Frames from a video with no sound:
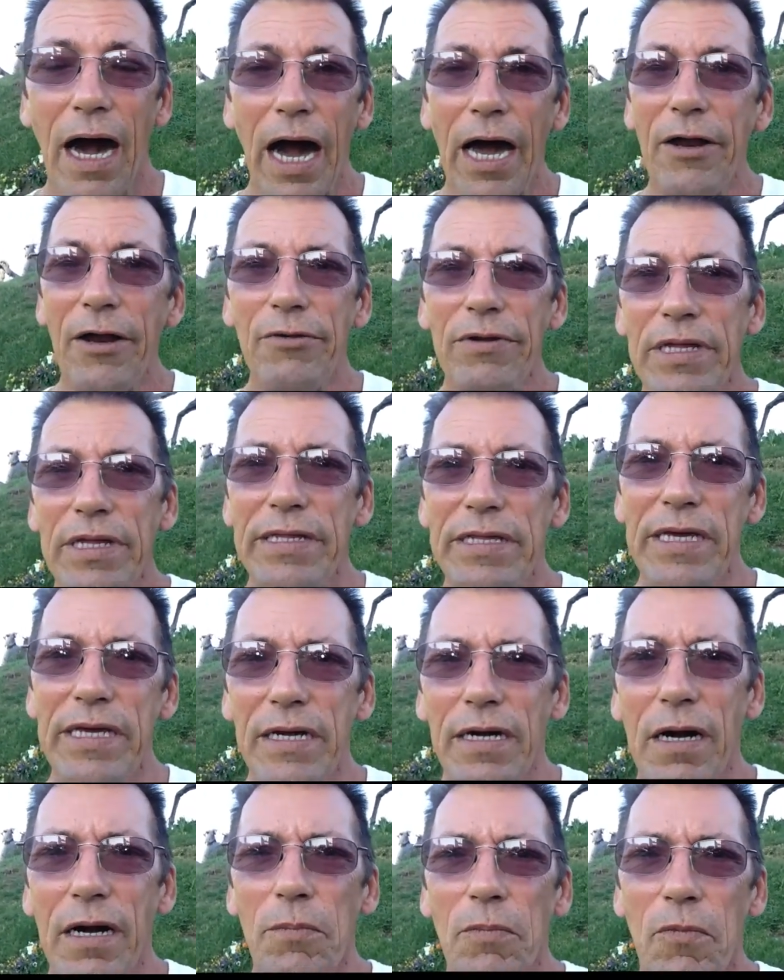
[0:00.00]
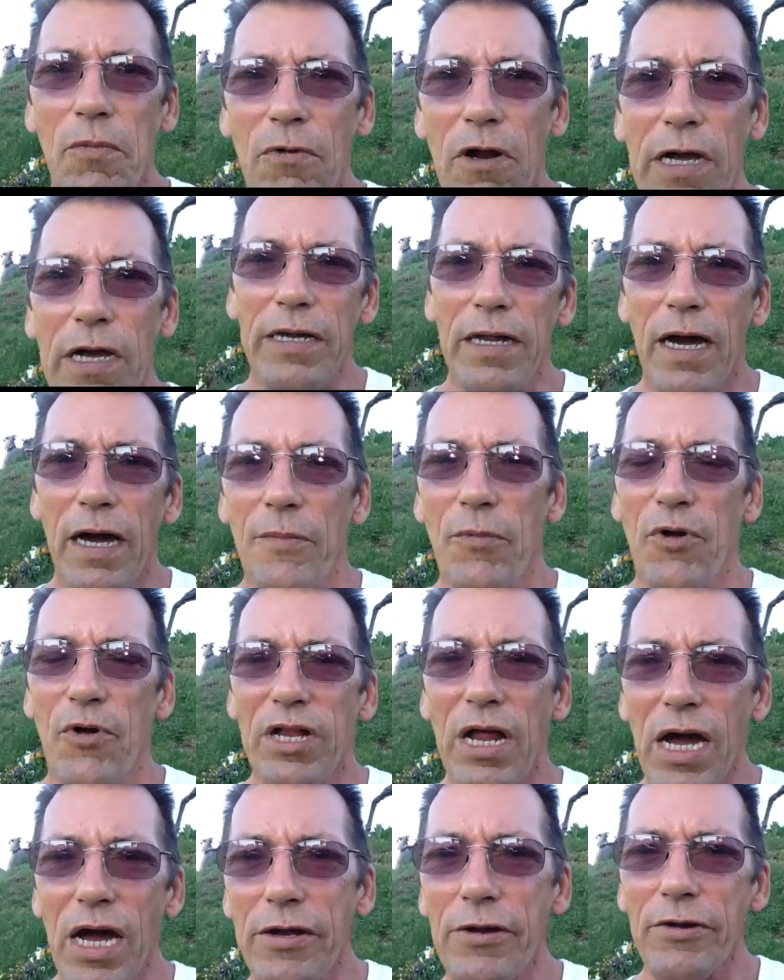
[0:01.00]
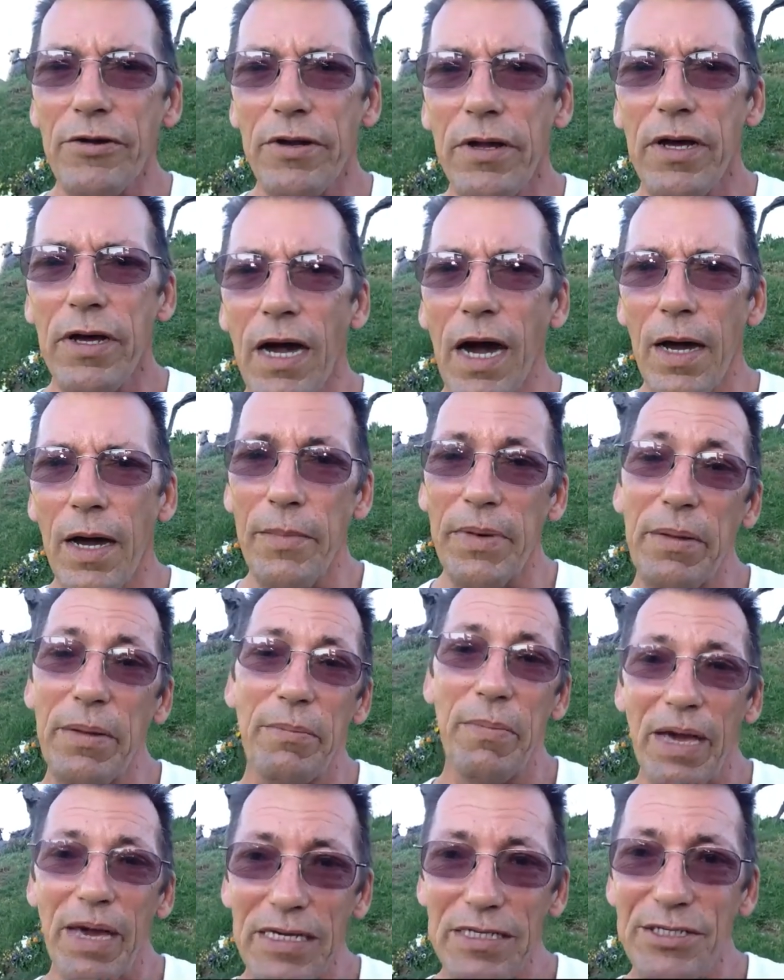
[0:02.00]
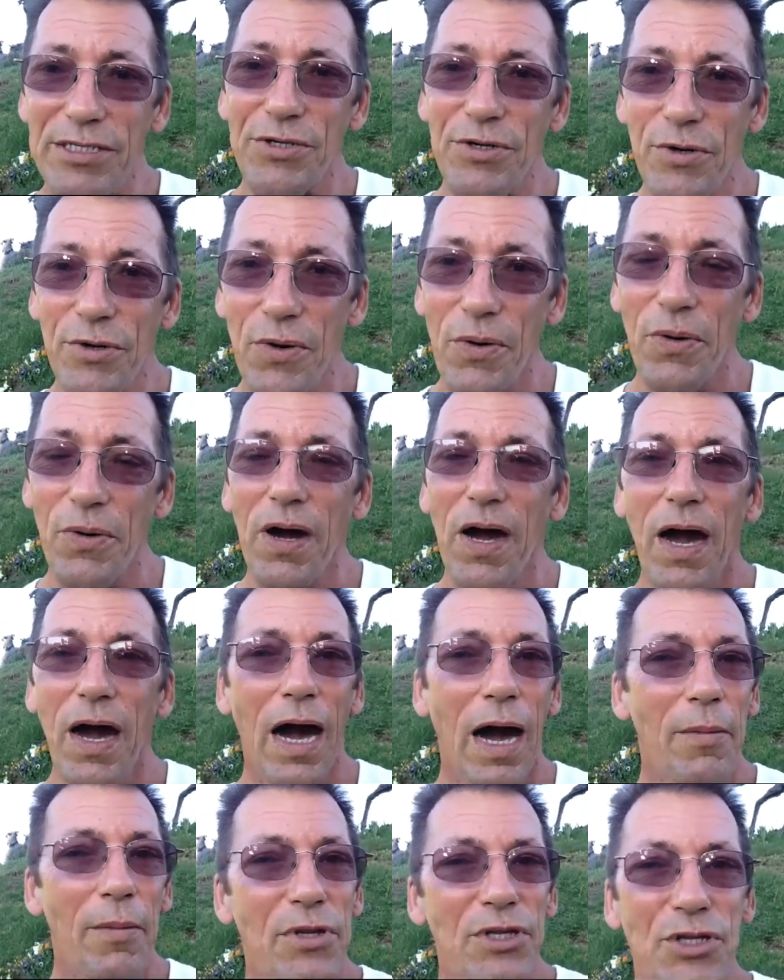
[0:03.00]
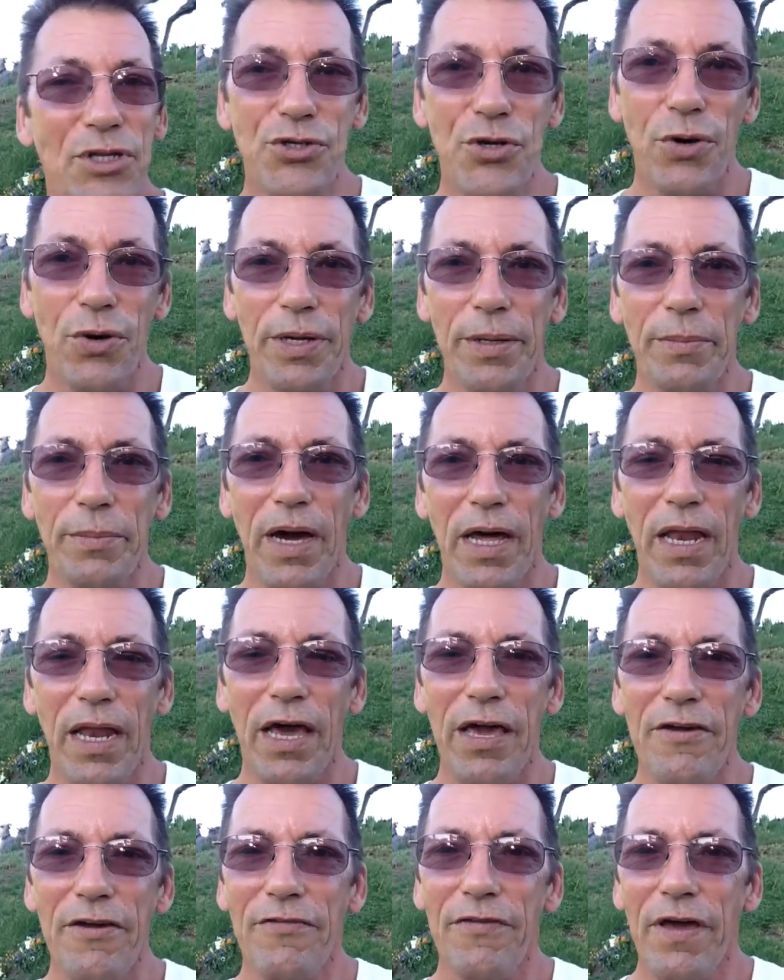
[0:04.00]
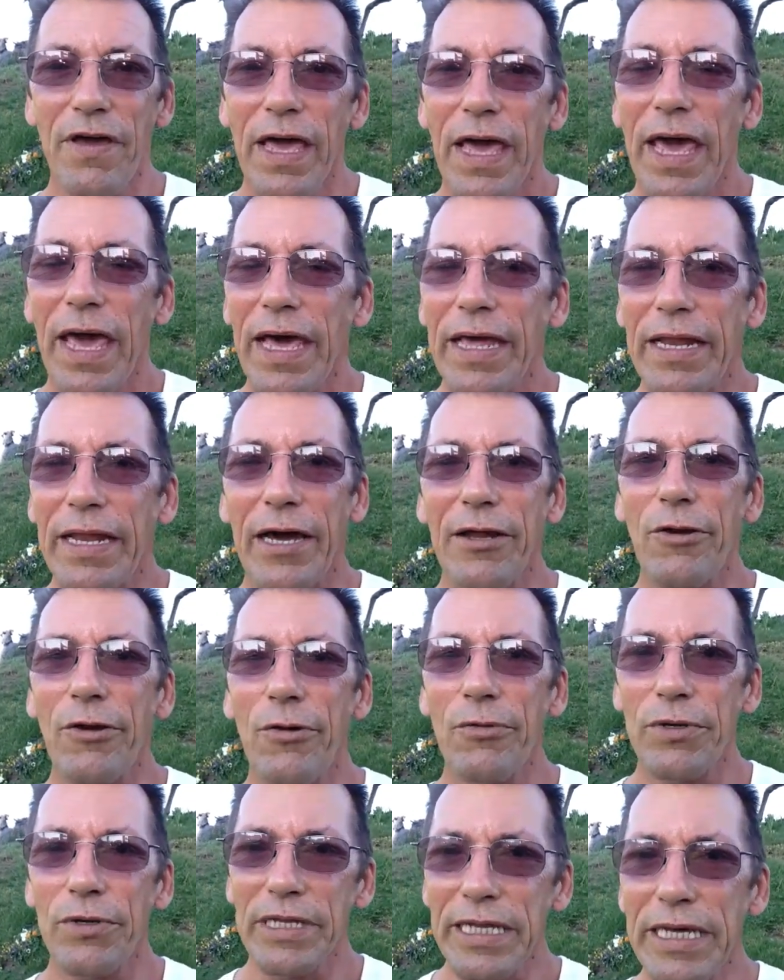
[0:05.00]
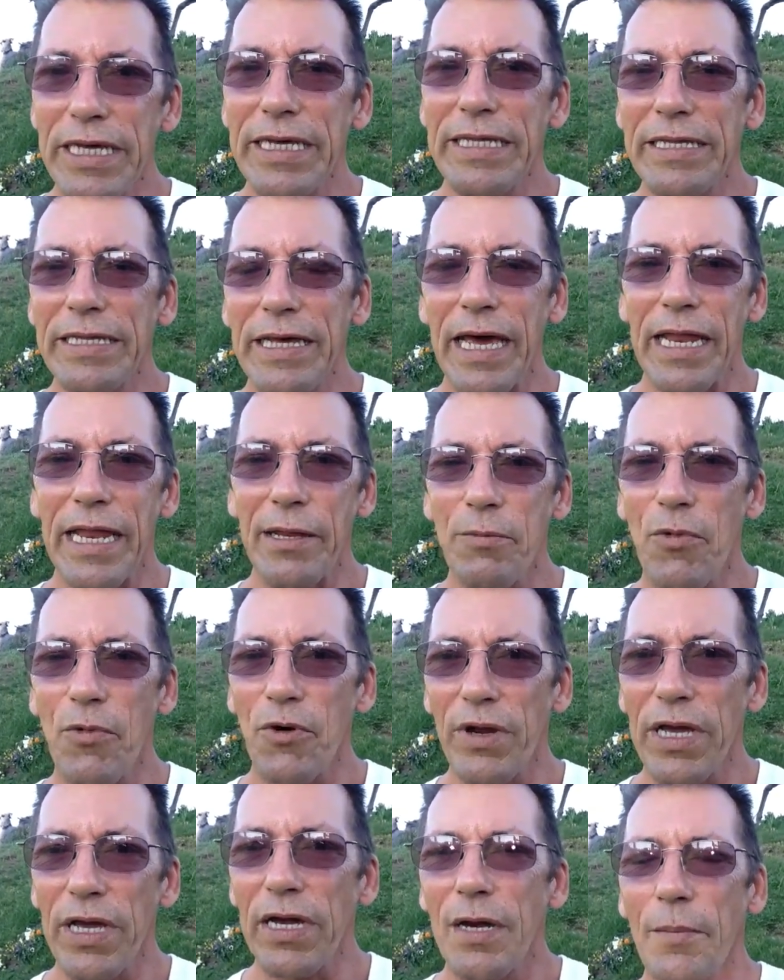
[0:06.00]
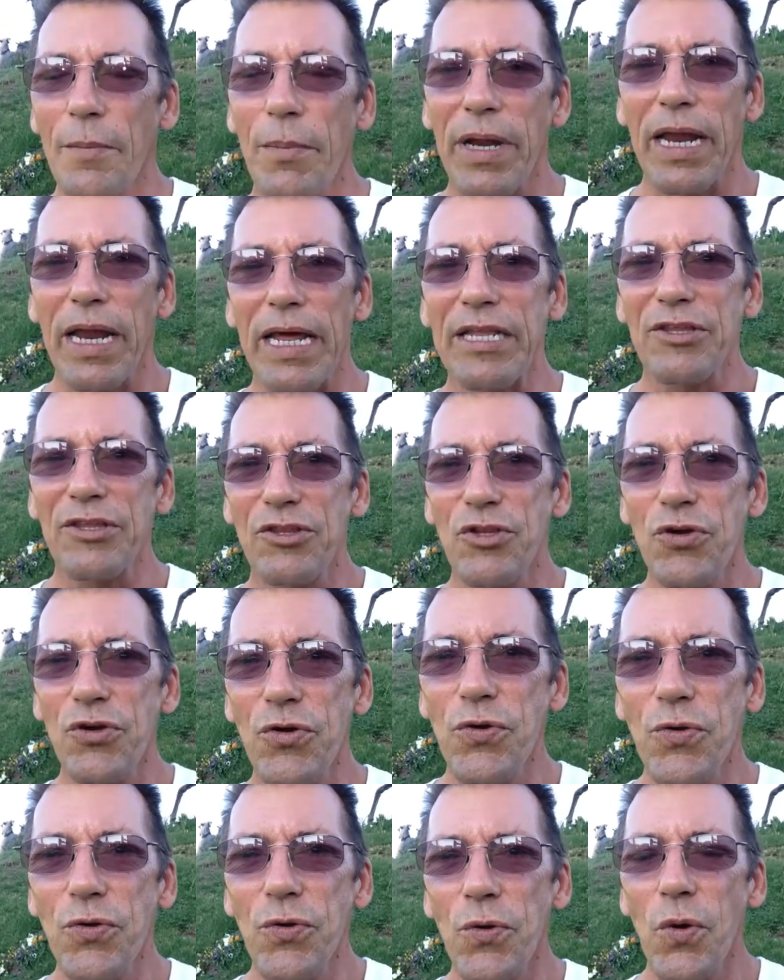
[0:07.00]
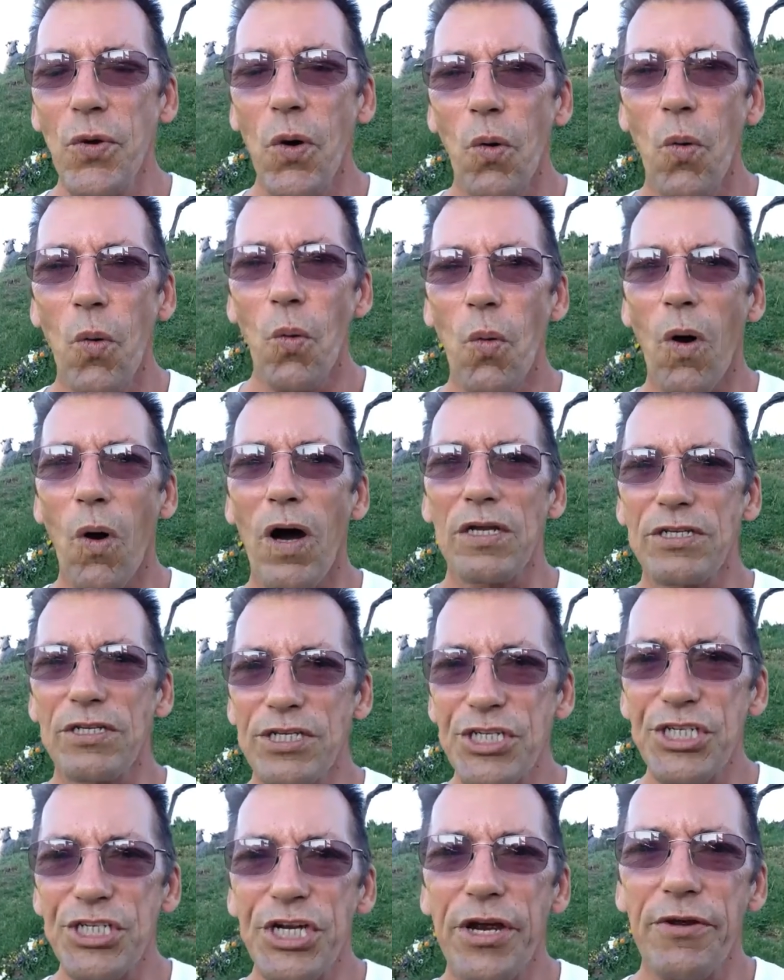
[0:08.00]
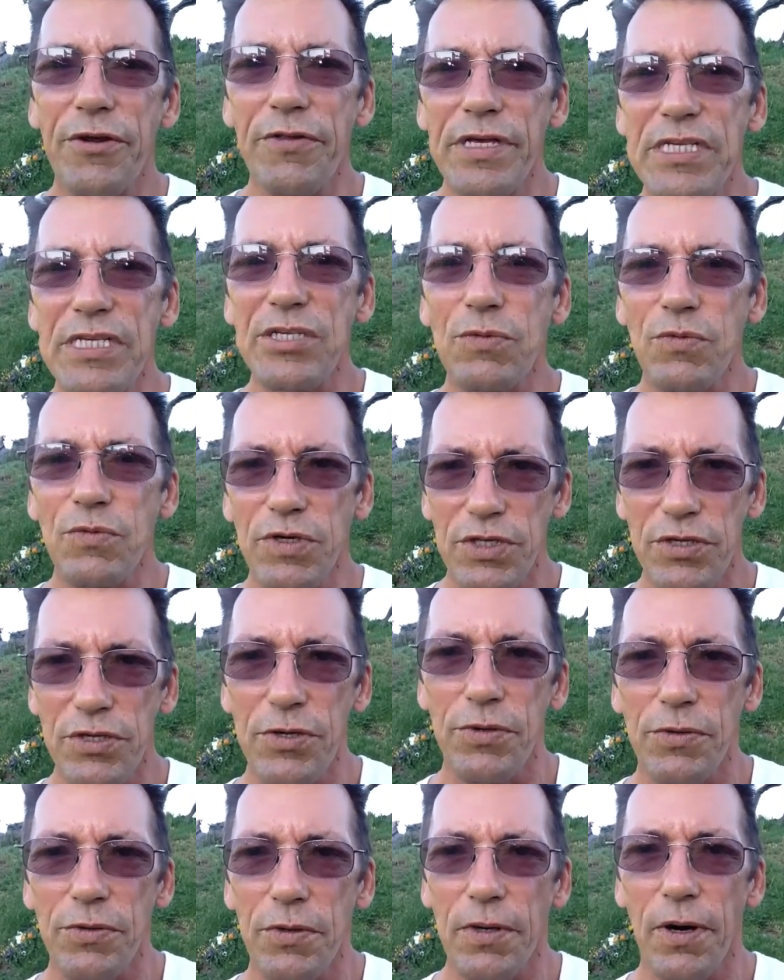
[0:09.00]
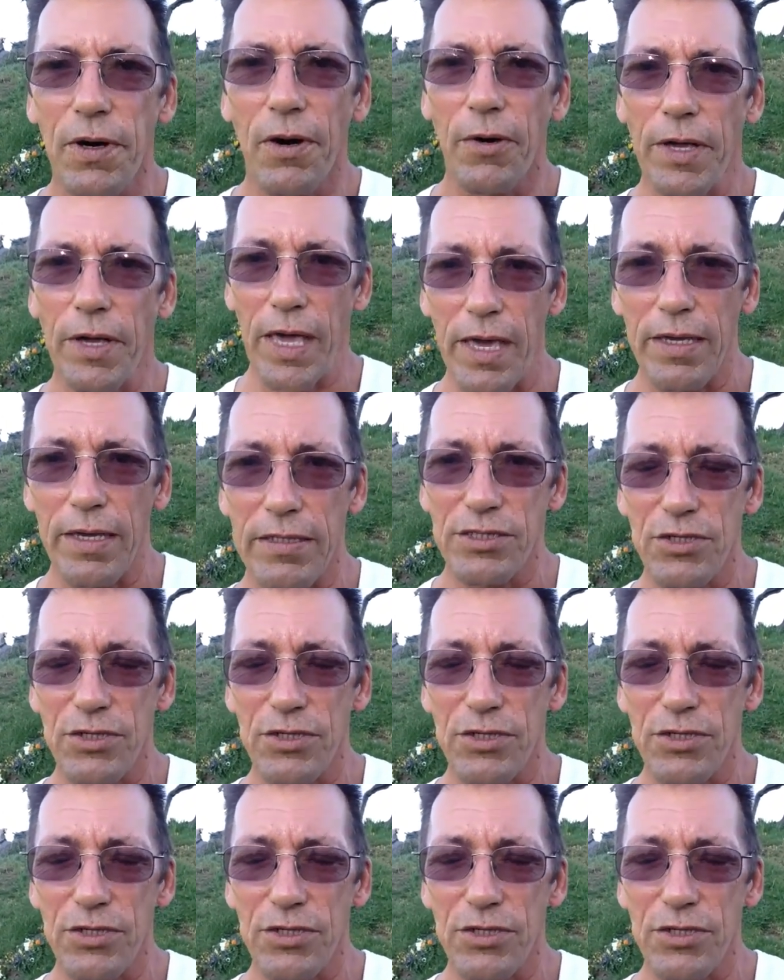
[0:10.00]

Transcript: I don't need the income, right? I'm retired, I'm in Mexico, I'm enjoying my life, and I don't need any more income, but I do want to share this with you, okay?